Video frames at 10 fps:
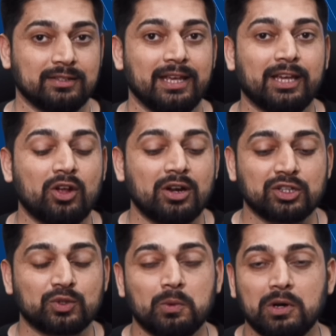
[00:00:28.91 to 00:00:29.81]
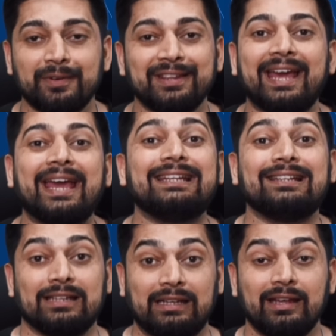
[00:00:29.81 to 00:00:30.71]
They cannot just work with
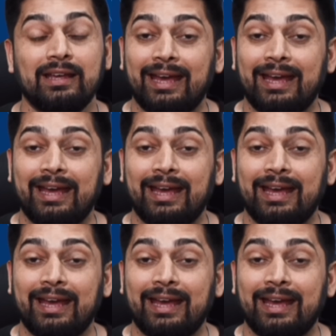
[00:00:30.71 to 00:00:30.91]
anything.